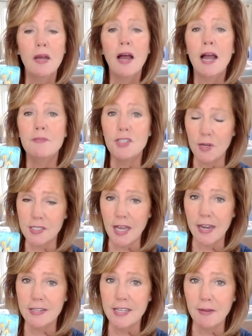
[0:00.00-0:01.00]
I'm so
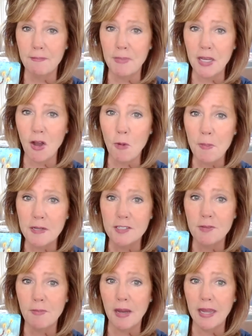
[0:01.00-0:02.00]
excited to be open
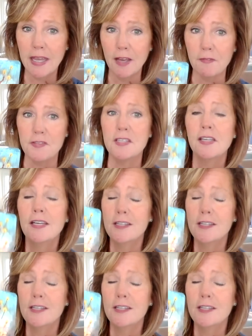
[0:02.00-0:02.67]
to my gifts.